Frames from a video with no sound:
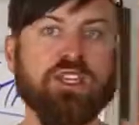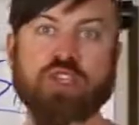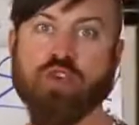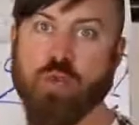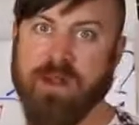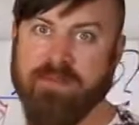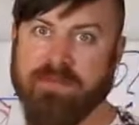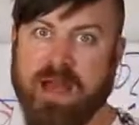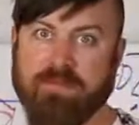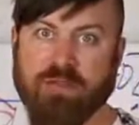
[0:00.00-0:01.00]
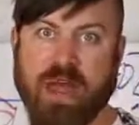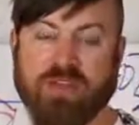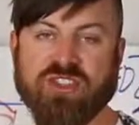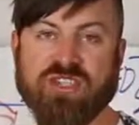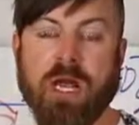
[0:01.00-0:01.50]
to
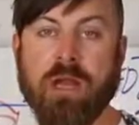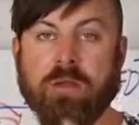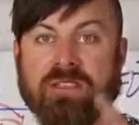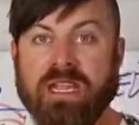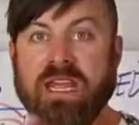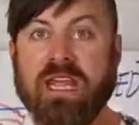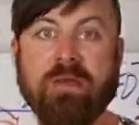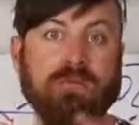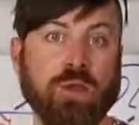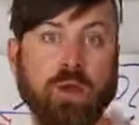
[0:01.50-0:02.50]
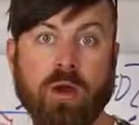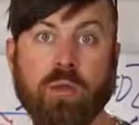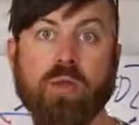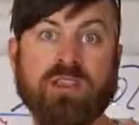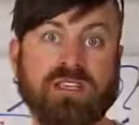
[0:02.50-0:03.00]
$25,000 if you are
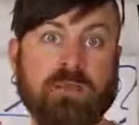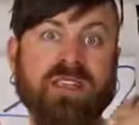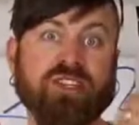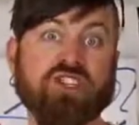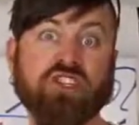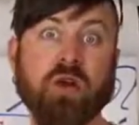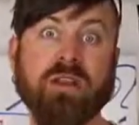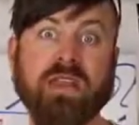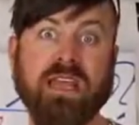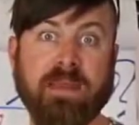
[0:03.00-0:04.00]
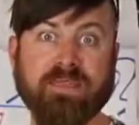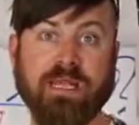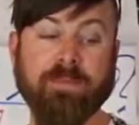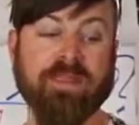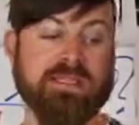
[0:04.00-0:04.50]
going to commit to starting an
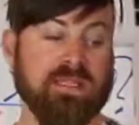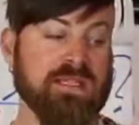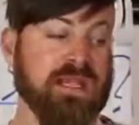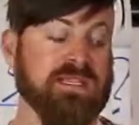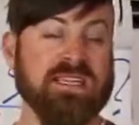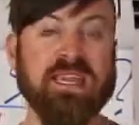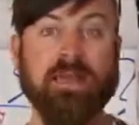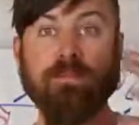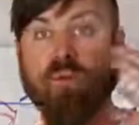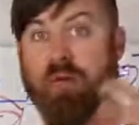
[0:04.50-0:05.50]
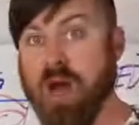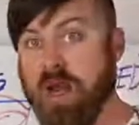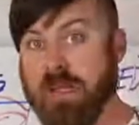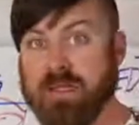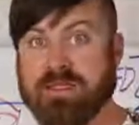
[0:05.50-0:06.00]
Amazon business to get
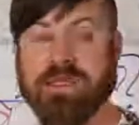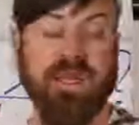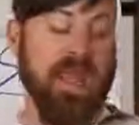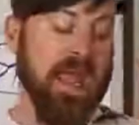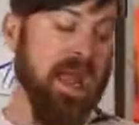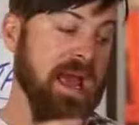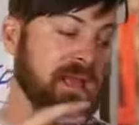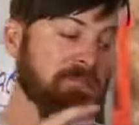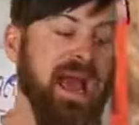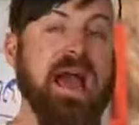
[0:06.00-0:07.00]
products and